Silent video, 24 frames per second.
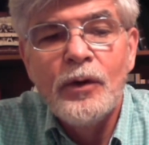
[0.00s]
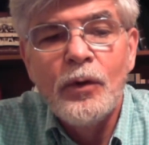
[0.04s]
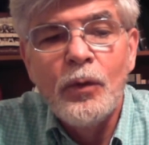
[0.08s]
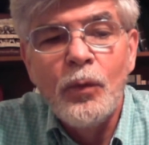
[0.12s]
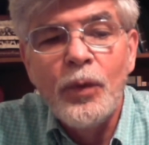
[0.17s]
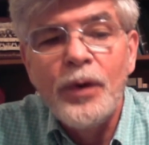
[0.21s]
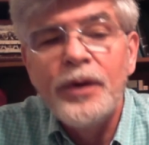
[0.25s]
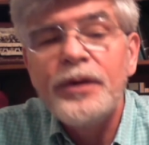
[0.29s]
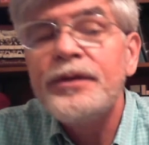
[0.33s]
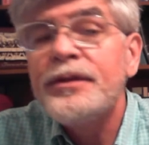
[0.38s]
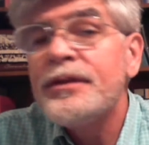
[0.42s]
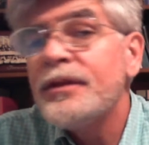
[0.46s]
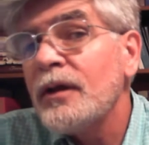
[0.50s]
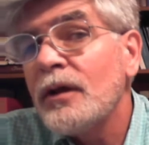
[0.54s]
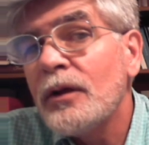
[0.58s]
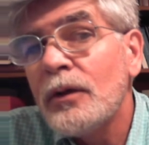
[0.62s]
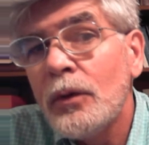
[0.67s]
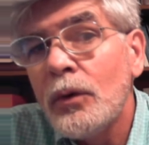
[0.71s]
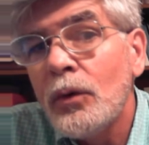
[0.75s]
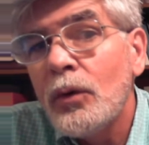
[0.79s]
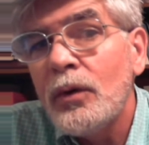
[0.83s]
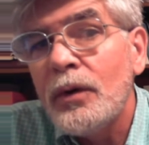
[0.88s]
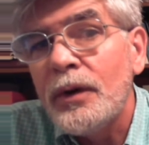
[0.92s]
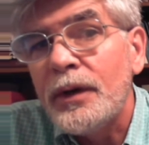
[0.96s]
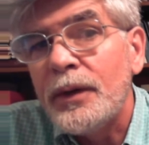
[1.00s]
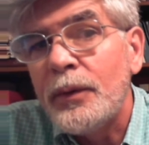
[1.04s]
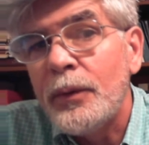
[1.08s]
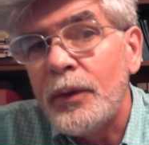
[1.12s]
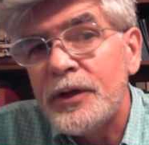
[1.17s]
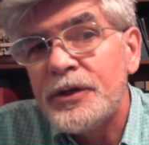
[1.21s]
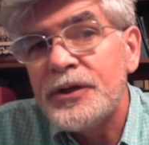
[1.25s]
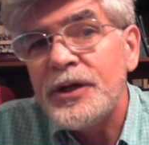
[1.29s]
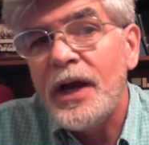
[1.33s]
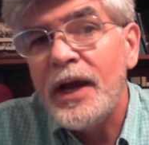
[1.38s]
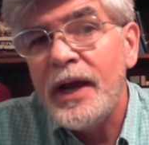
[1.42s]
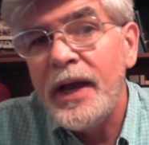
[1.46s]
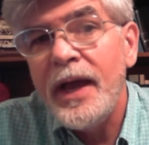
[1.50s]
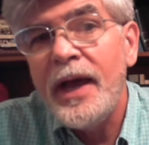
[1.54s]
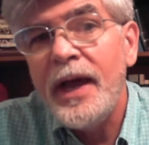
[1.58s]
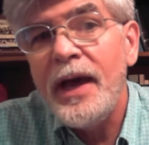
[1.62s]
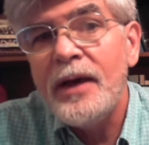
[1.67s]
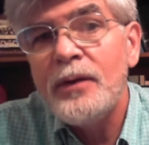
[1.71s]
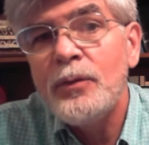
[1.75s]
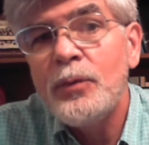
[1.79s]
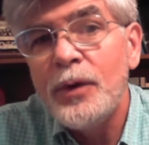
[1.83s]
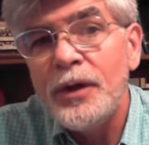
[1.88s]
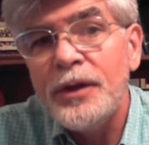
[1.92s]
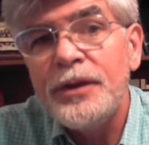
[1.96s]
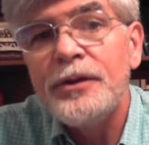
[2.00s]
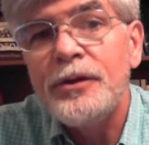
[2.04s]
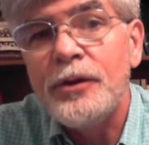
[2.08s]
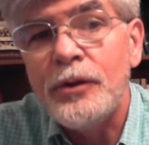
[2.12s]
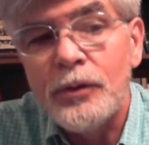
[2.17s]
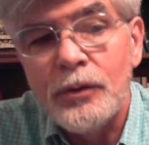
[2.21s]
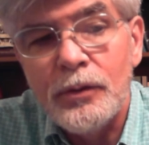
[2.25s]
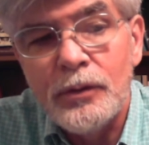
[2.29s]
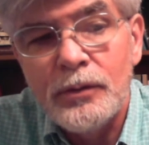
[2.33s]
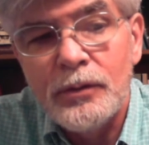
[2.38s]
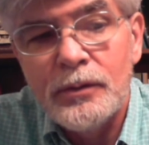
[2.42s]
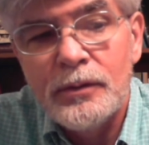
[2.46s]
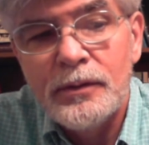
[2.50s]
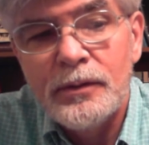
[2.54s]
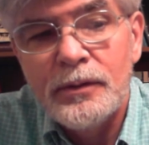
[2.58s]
with the glory which I had with you